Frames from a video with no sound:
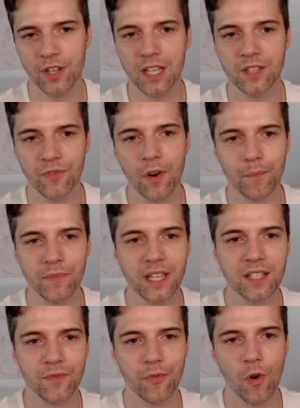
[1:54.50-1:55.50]
from
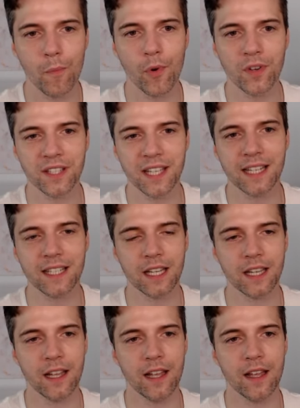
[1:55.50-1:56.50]
this
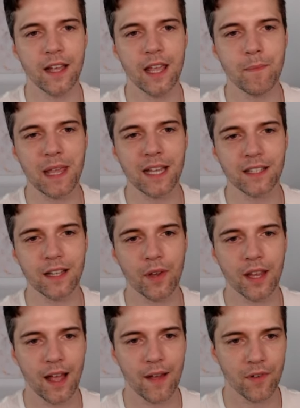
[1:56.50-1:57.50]
4.6 EPS that
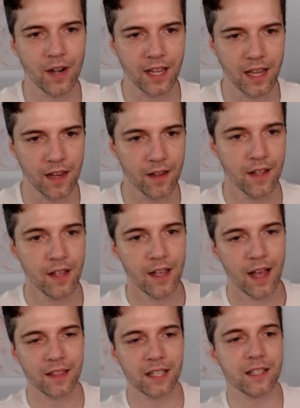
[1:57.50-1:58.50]
we have right here.
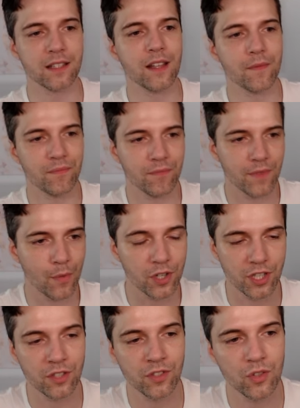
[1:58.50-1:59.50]
And this is the
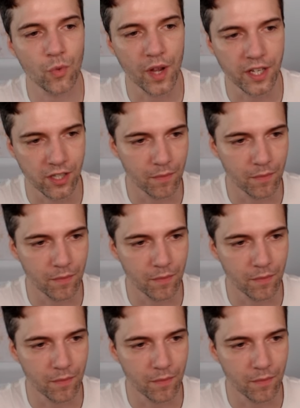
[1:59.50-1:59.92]
worsening situation